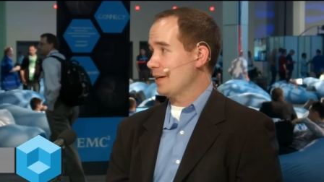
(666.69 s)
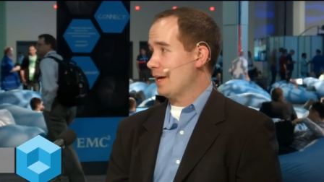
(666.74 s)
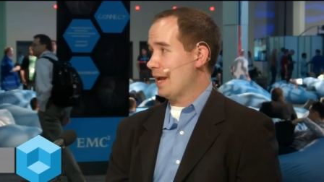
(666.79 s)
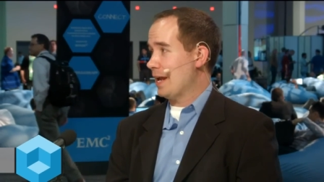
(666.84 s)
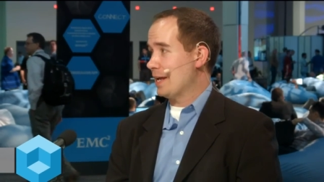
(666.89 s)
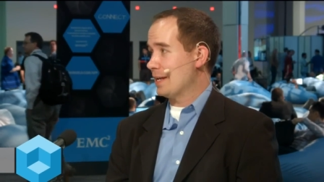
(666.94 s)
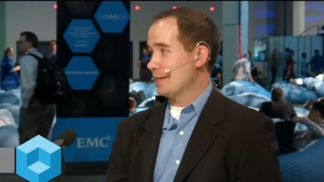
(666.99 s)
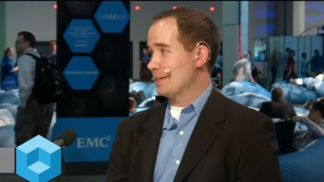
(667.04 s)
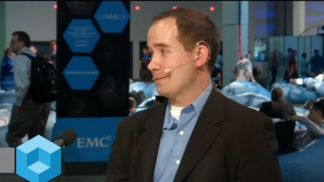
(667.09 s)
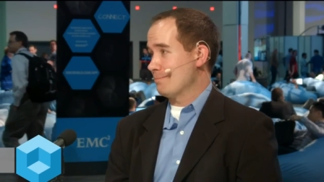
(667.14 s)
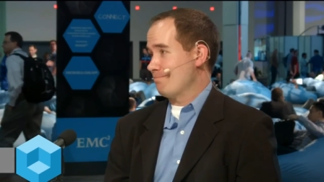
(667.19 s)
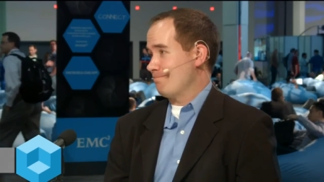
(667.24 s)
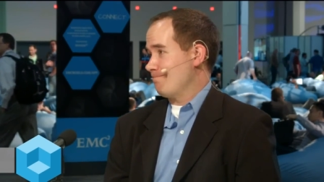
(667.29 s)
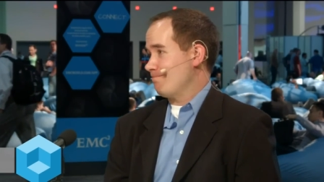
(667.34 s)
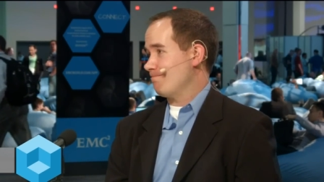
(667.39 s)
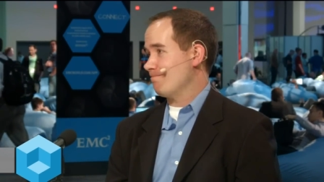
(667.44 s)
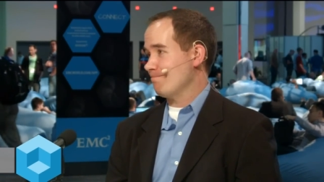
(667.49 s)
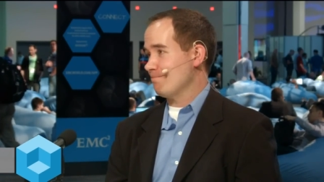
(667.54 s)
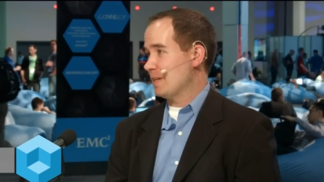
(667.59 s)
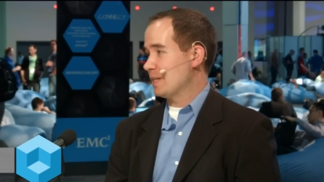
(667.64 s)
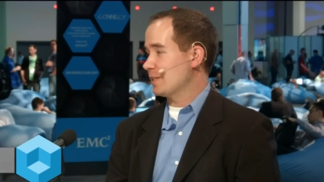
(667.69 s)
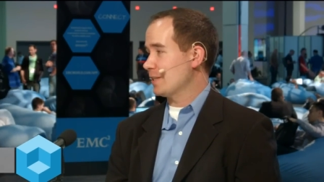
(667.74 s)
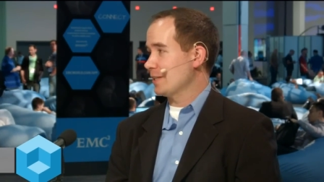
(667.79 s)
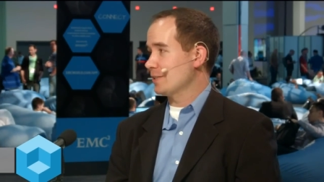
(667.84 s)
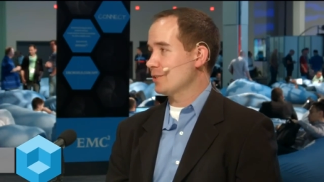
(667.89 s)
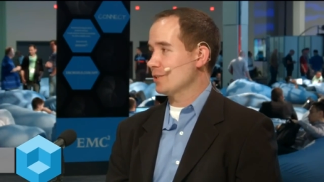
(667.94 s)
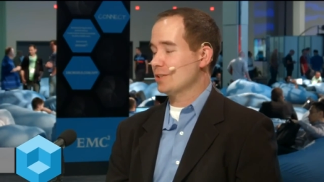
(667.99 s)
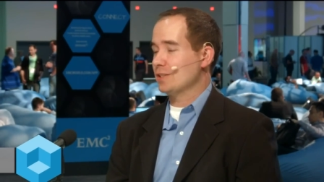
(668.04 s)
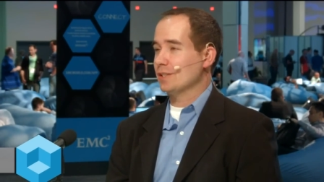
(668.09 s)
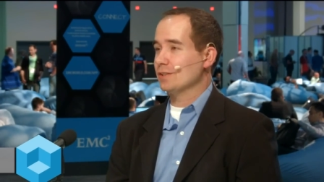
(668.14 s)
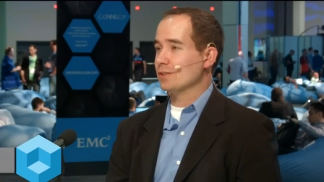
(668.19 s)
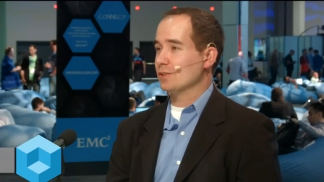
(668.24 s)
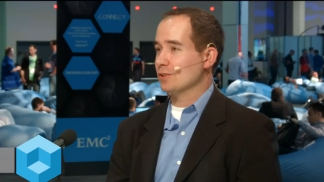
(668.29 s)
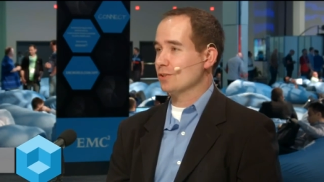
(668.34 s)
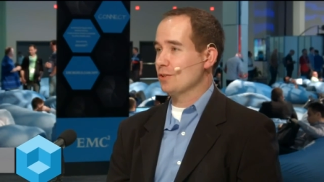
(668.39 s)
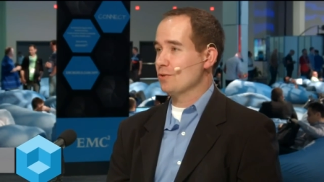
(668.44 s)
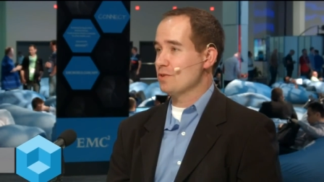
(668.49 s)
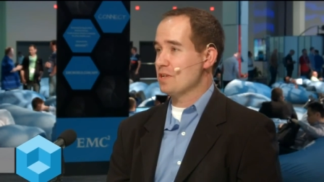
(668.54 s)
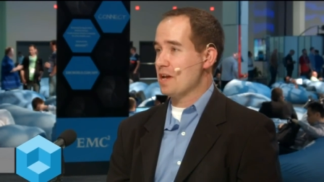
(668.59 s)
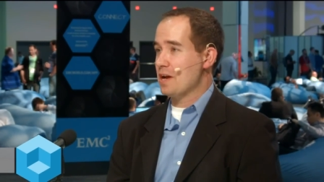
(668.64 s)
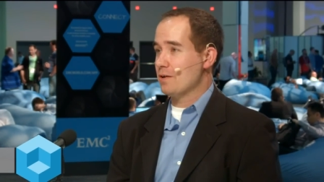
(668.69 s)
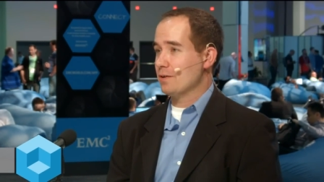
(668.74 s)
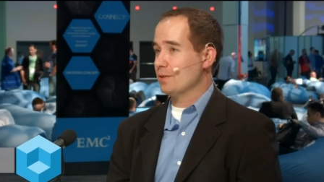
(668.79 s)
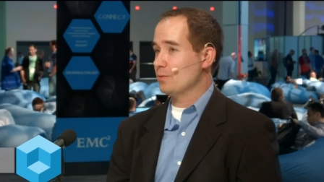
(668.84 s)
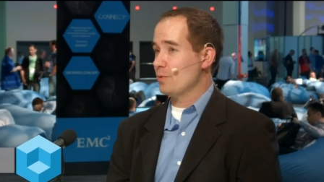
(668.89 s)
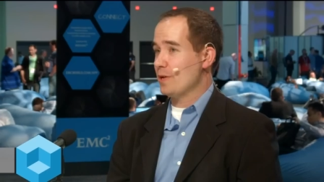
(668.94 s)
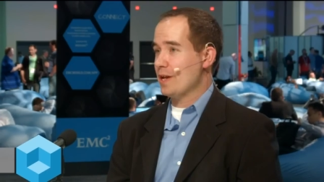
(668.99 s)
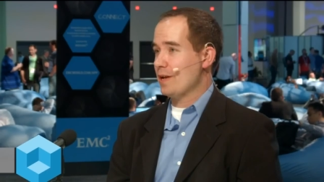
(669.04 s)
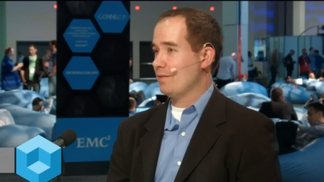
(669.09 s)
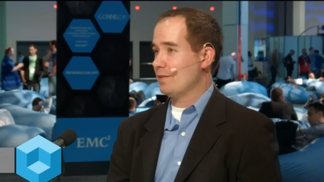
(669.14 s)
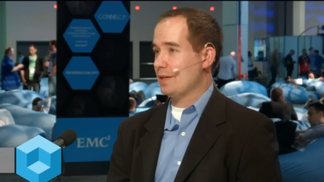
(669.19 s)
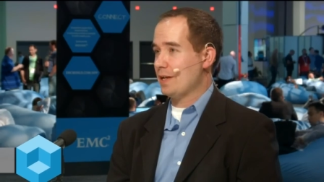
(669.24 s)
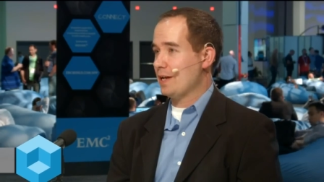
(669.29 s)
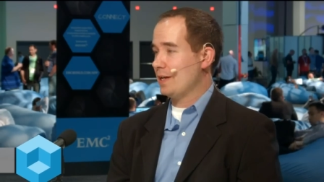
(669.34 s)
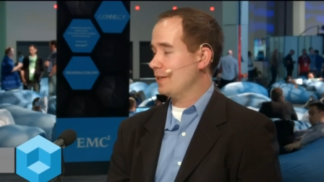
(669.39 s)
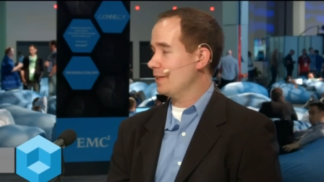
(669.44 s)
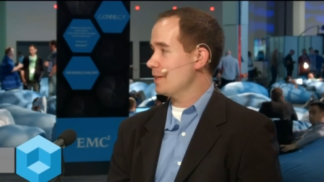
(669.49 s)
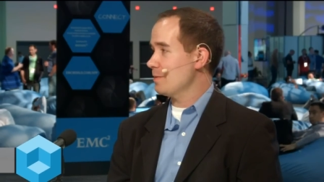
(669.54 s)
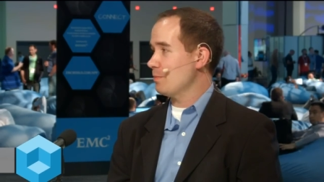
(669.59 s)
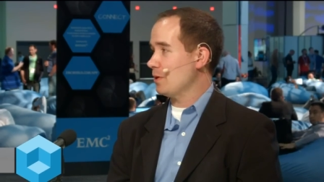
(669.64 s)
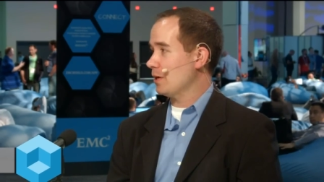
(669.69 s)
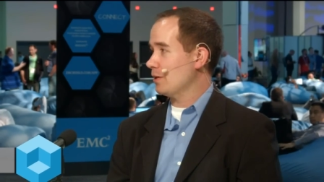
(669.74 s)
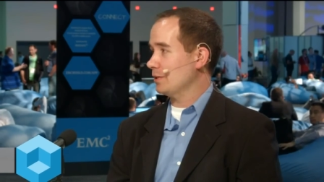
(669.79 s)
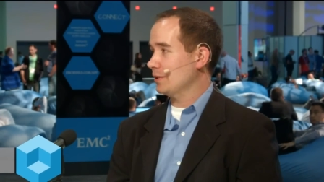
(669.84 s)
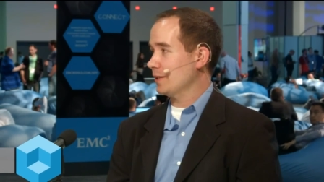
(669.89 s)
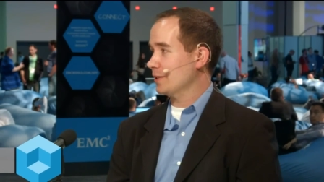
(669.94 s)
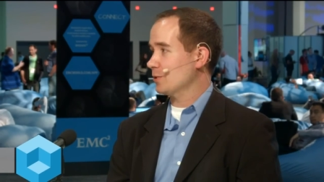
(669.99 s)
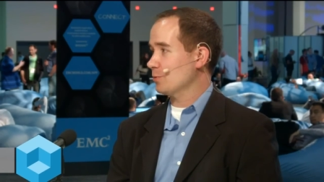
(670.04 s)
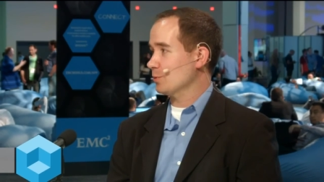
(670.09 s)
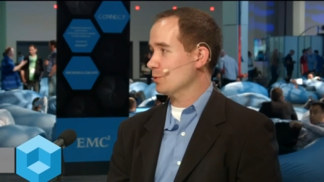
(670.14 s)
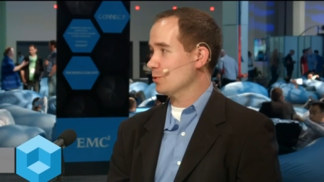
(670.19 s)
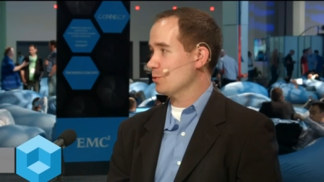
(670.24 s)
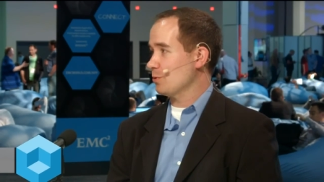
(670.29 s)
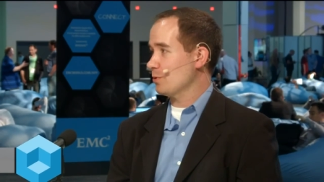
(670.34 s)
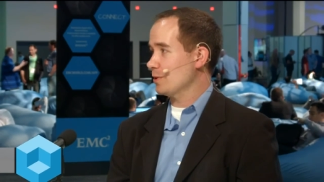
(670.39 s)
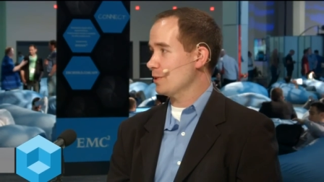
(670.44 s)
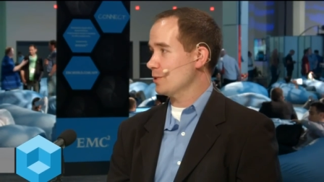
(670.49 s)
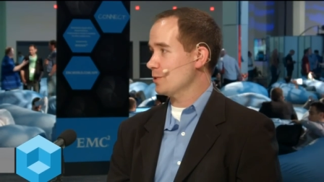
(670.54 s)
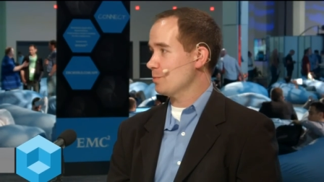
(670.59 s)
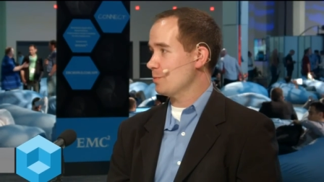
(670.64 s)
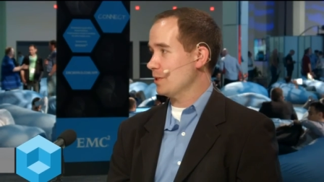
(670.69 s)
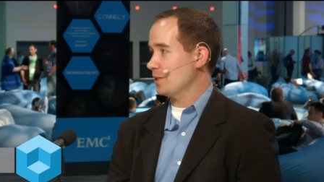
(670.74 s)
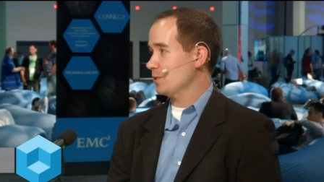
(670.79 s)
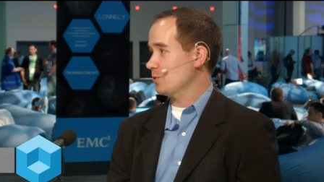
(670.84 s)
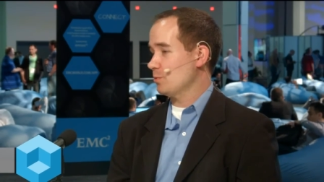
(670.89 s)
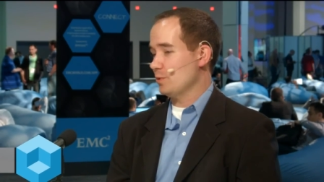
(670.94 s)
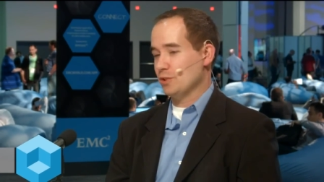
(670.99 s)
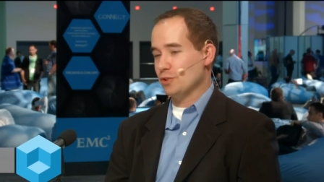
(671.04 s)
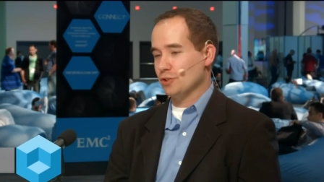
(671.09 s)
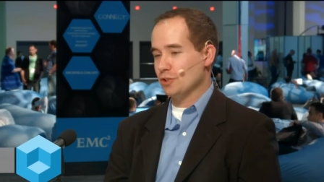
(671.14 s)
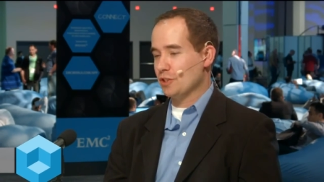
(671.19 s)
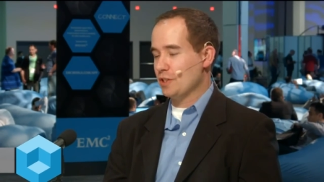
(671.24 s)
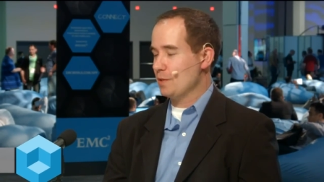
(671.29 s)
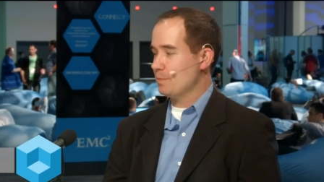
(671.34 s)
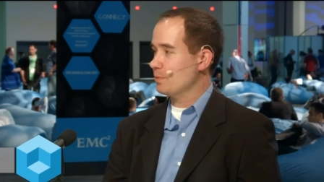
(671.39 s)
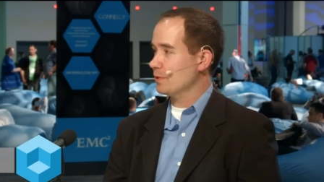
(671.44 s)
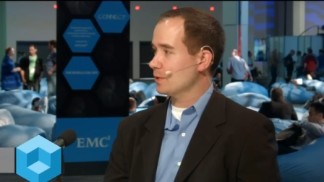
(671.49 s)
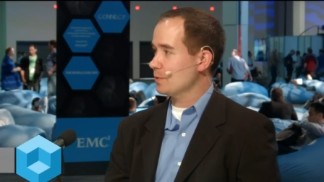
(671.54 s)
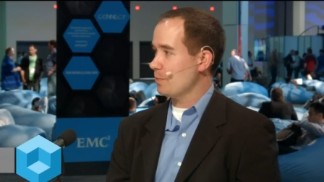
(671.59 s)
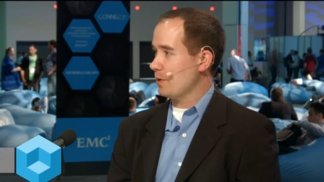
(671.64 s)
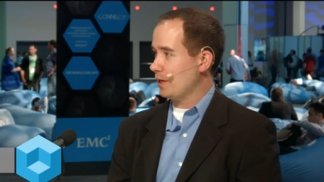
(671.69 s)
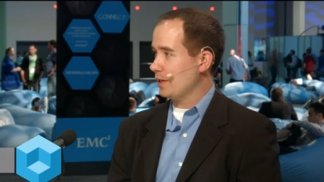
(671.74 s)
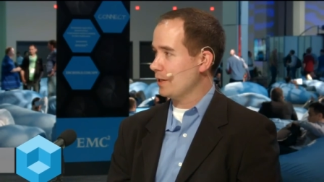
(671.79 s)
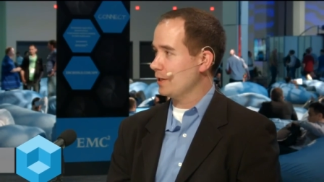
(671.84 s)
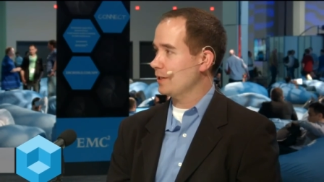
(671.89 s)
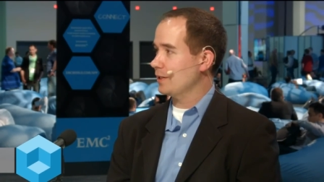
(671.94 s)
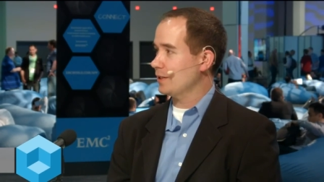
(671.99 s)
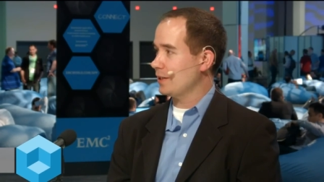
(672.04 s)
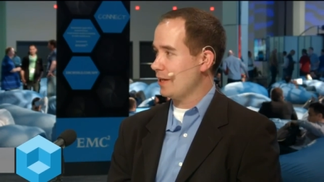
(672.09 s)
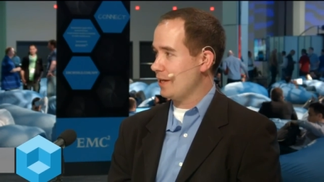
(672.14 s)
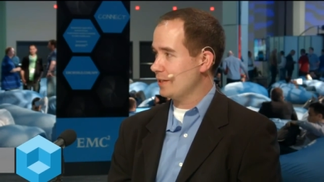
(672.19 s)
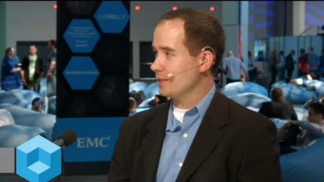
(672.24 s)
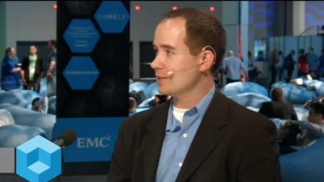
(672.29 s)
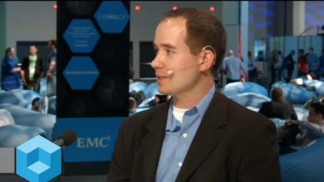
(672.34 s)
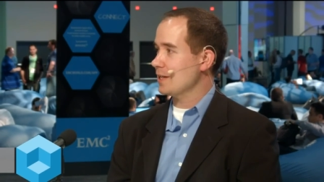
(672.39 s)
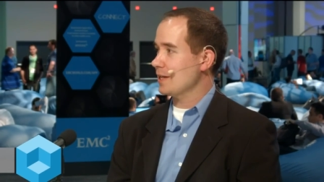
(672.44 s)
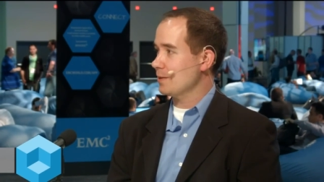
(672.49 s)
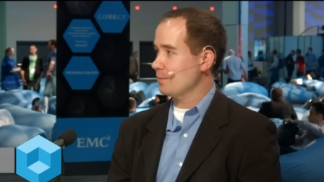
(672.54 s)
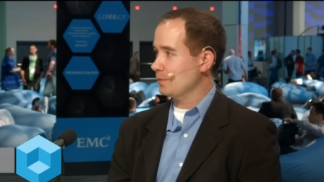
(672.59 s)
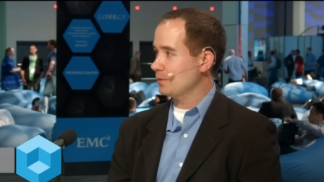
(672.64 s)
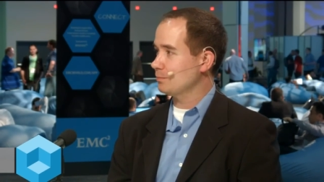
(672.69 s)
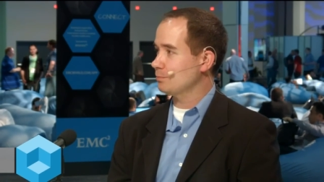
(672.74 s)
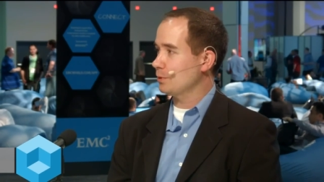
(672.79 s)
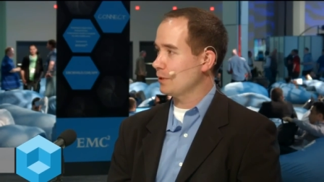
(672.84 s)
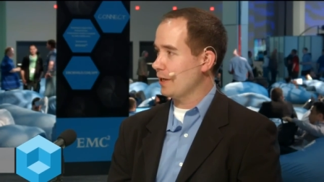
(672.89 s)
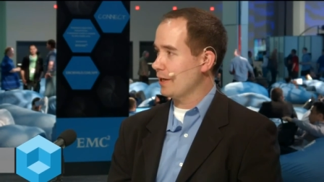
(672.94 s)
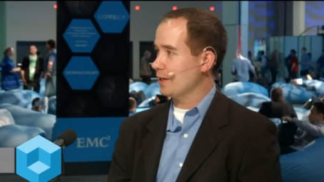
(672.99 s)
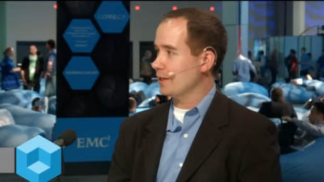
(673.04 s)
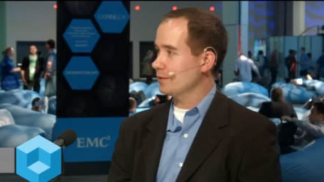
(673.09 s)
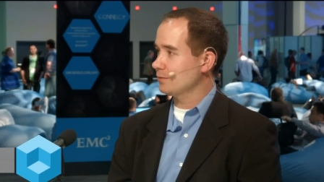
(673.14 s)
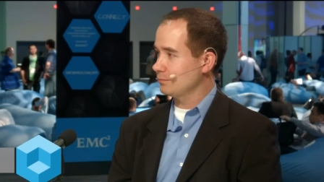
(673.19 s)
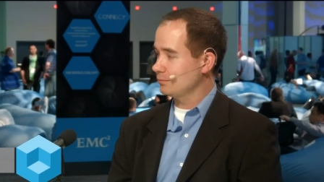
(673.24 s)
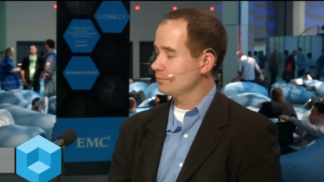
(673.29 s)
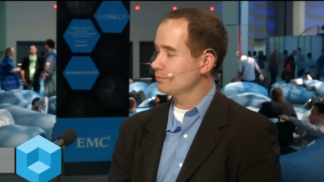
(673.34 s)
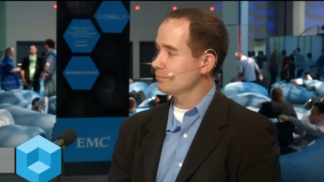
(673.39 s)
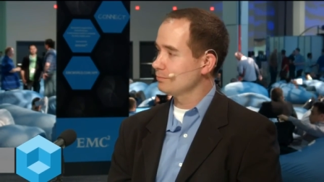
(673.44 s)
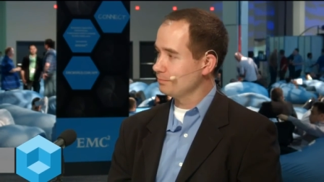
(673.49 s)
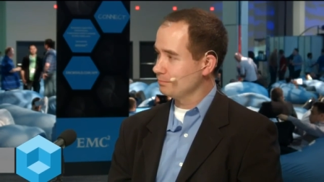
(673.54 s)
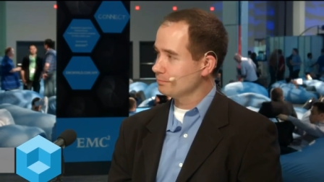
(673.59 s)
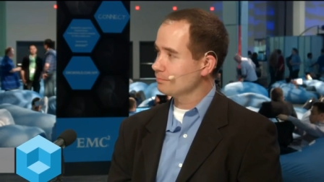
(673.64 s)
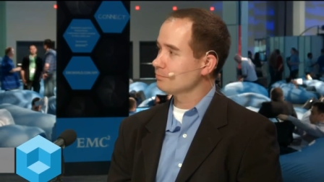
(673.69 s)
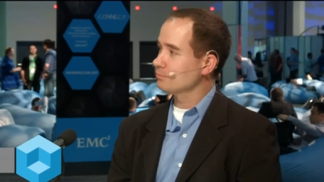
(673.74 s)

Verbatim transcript: And it, it, just doesn't slow down, and we haven't had any bottlenecks with storage because we just keep expanding it ahead of time and planning. That's great.